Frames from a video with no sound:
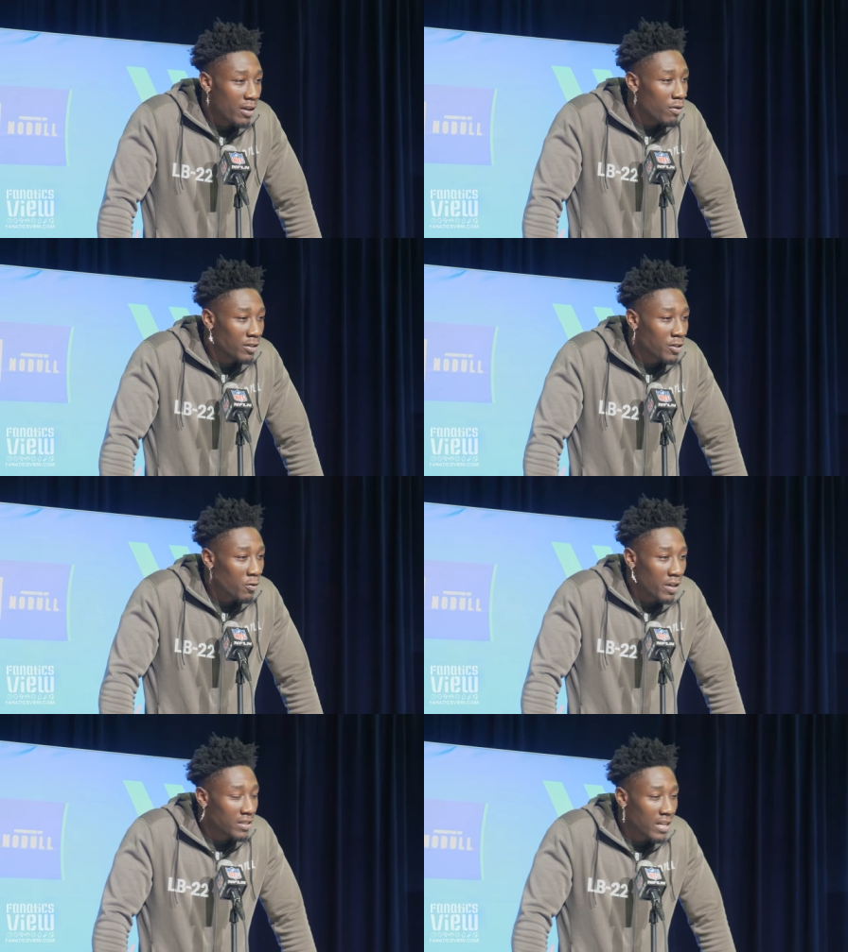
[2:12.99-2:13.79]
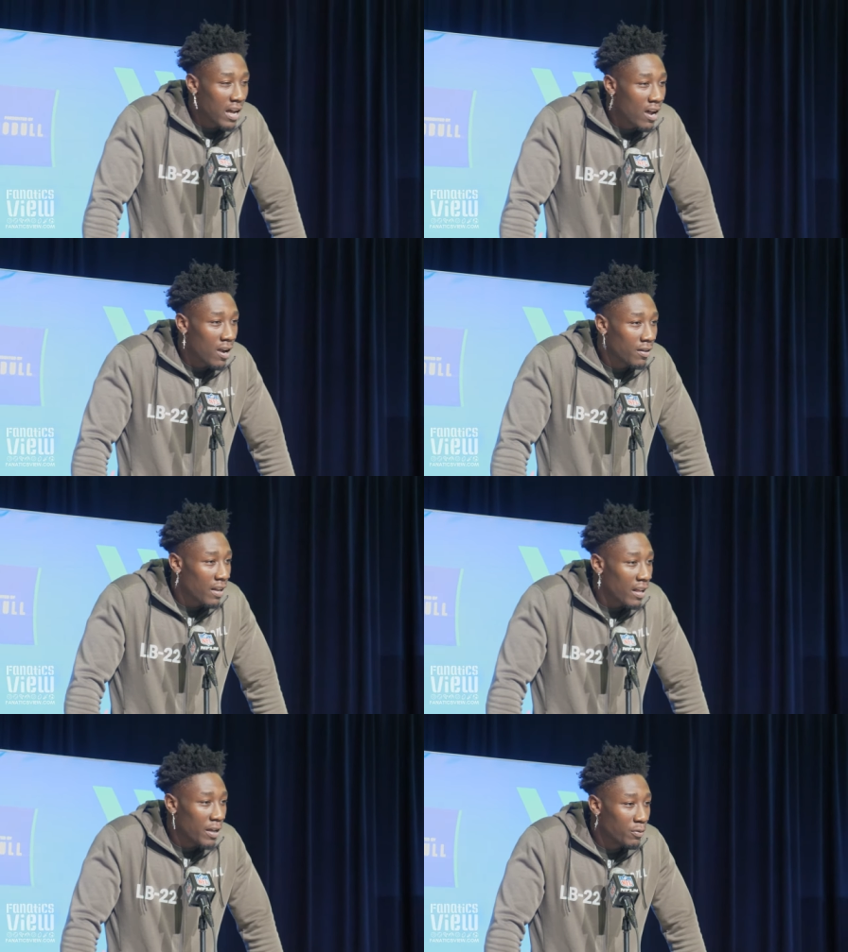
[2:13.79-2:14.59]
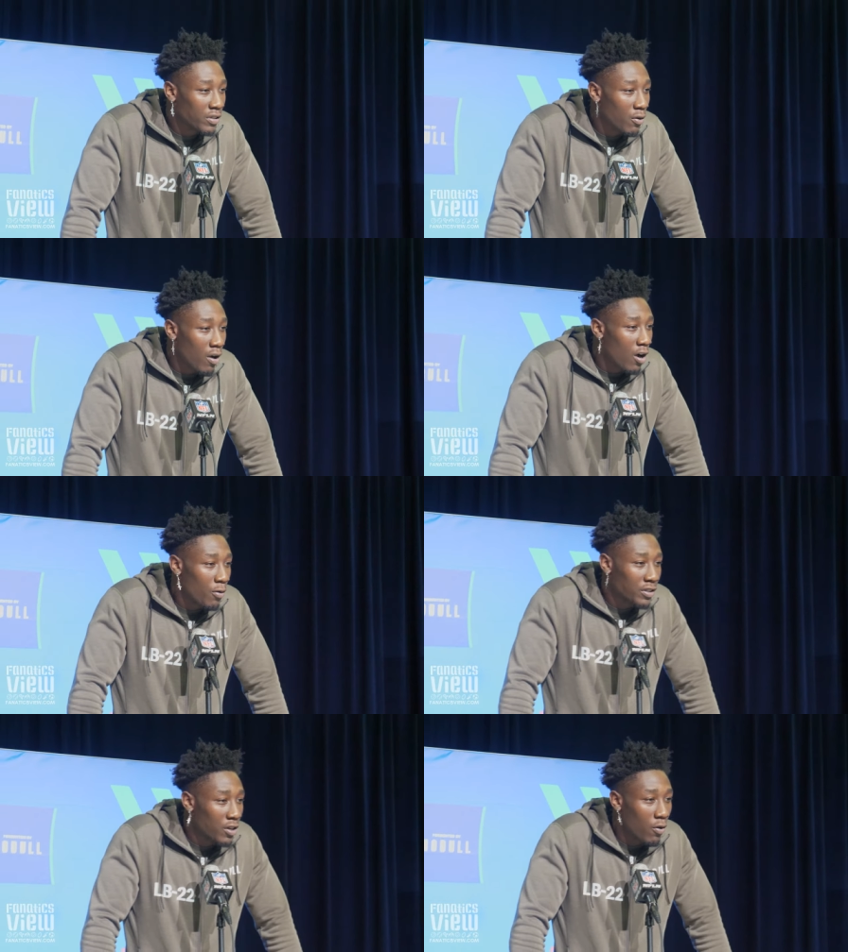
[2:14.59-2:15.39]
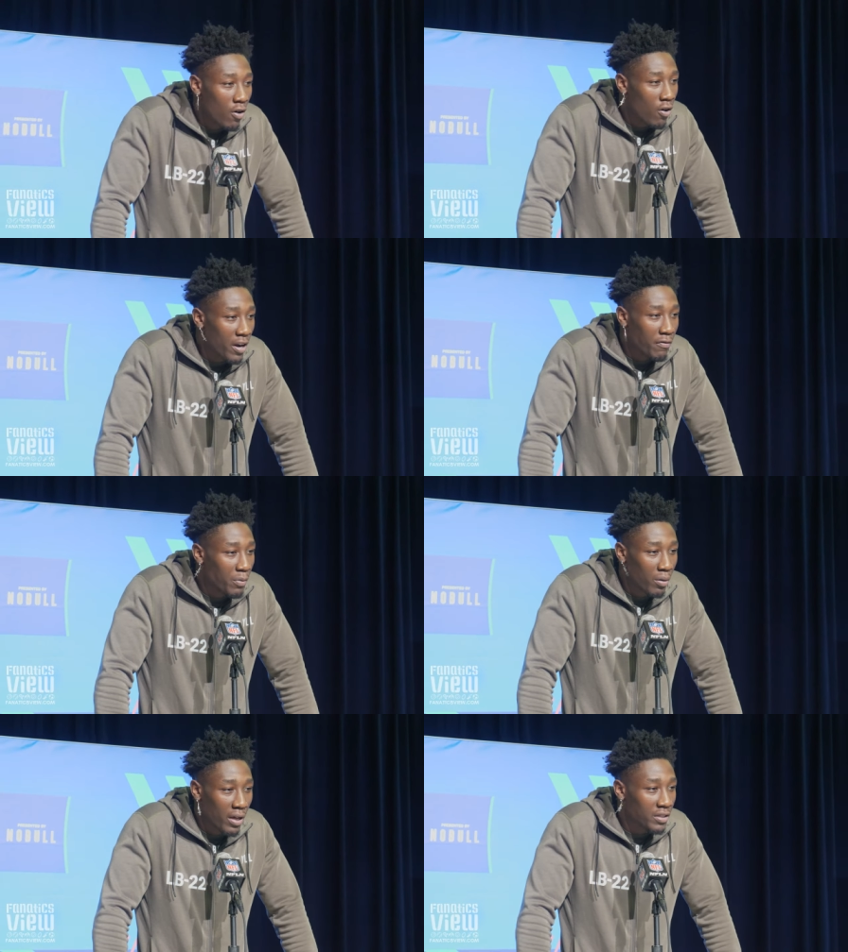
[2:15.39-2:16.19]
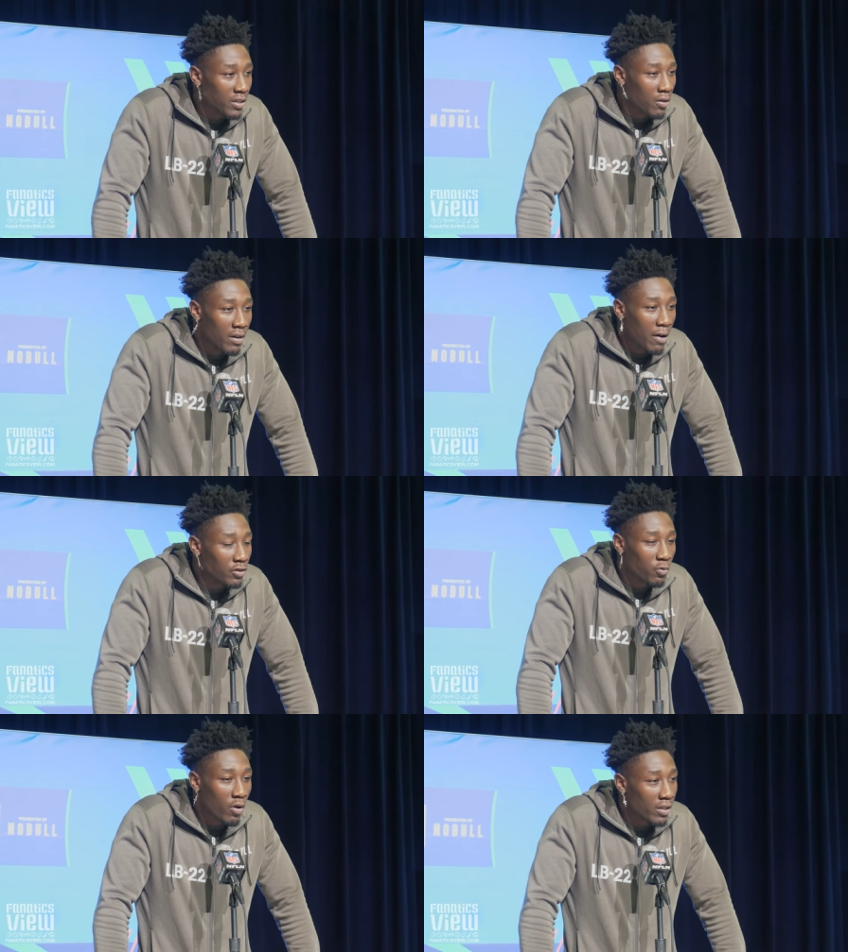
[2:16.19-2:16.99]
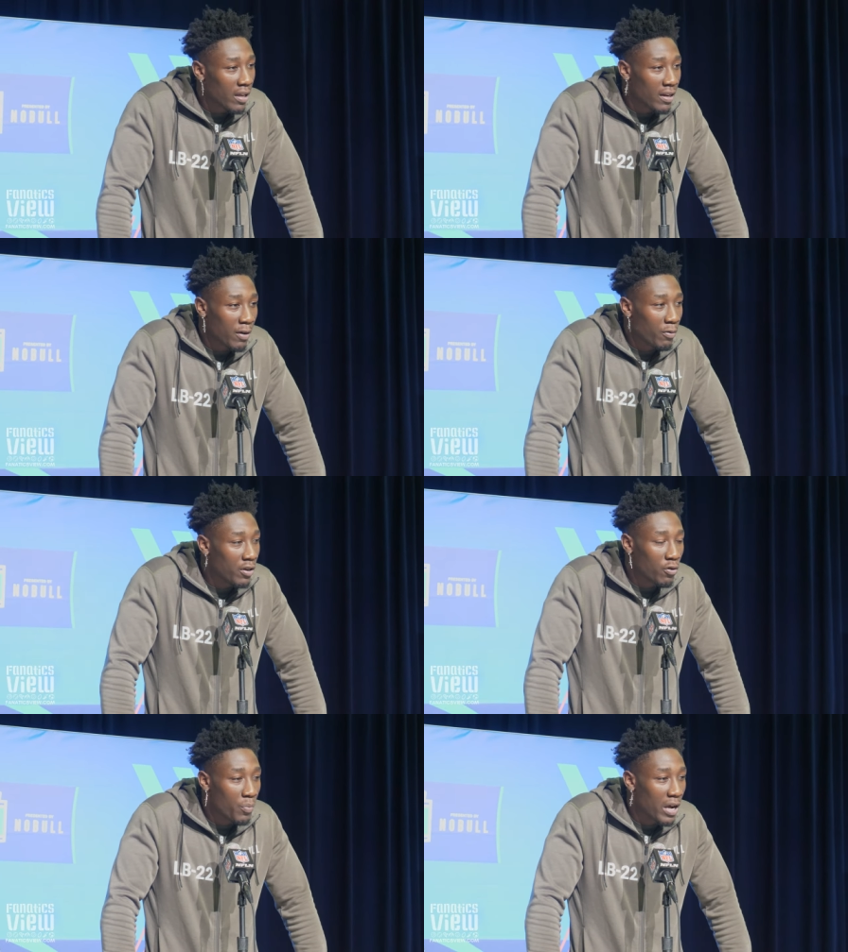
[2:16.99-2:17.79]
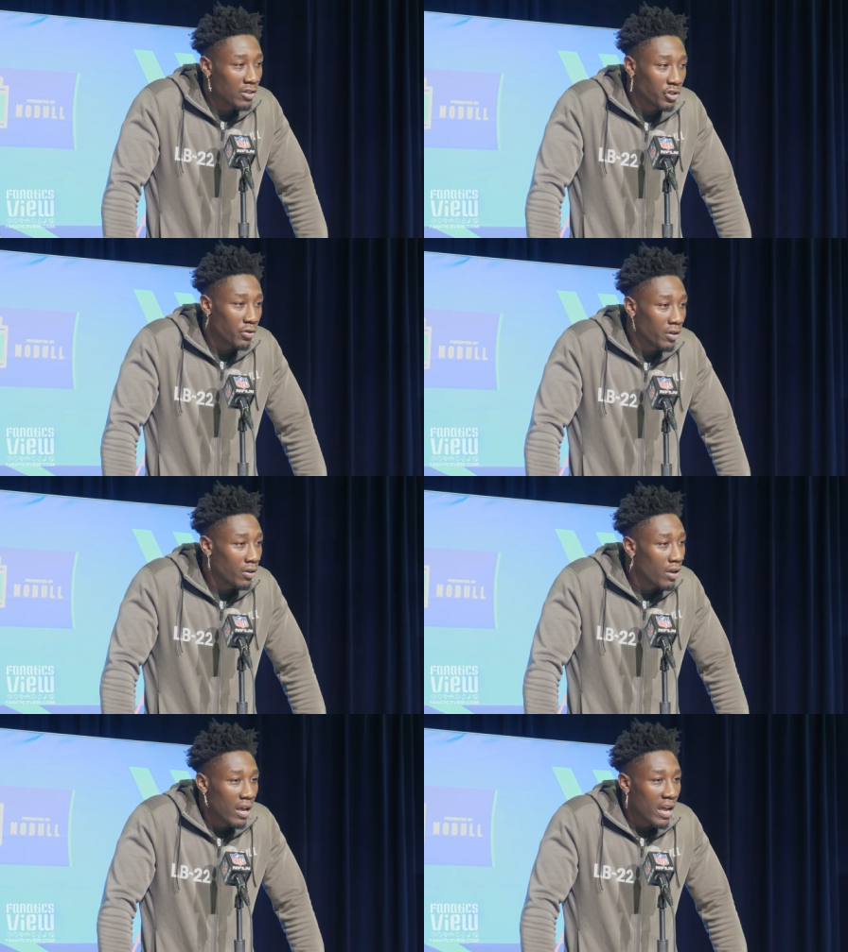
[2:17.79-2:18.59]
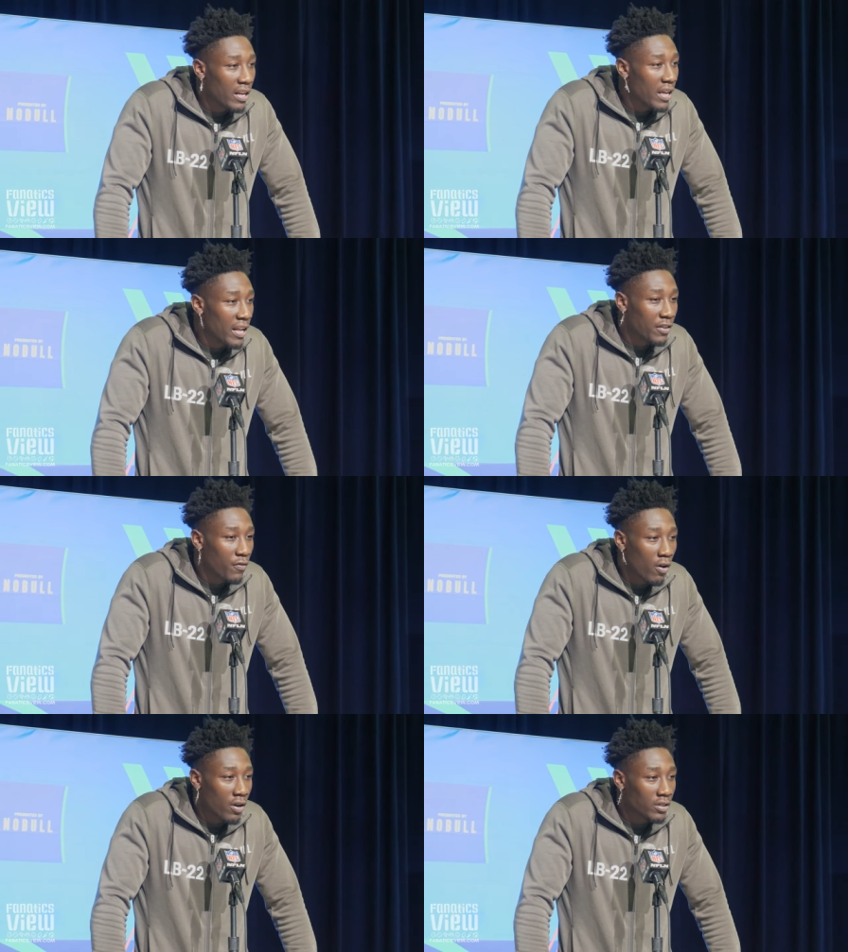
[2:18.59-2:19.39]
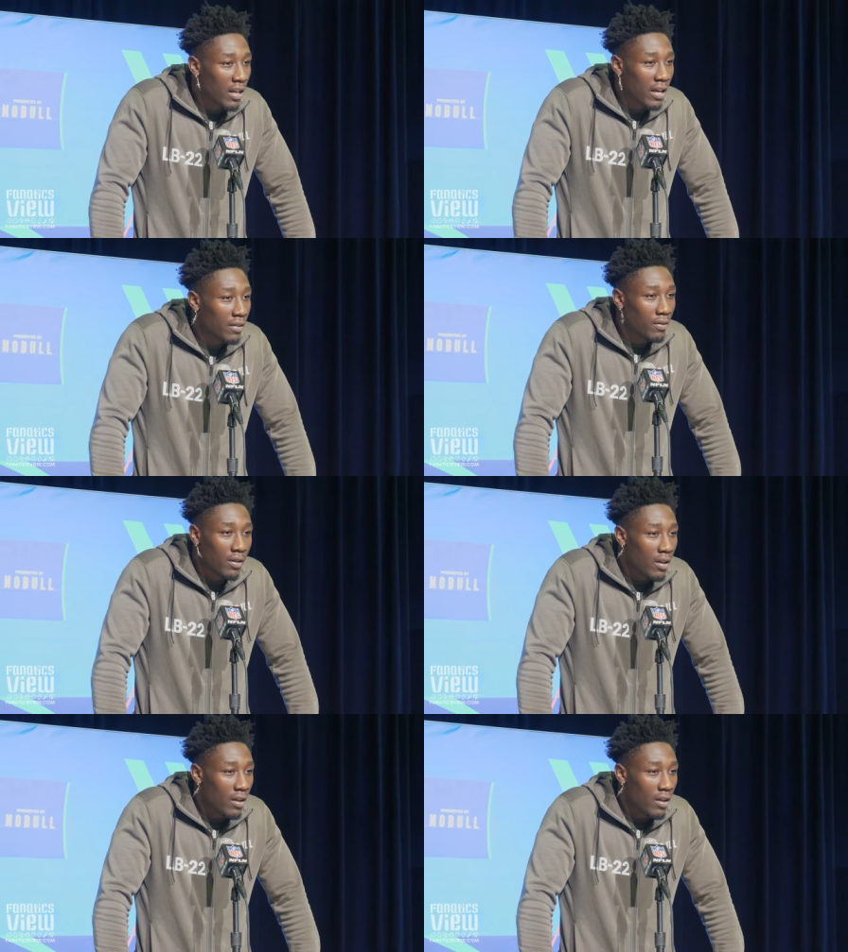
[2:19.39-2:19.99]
He wasn't going to get tired, and he was going to always go hard every play. So that was one thing that we knew about Junior. And then as far as, like,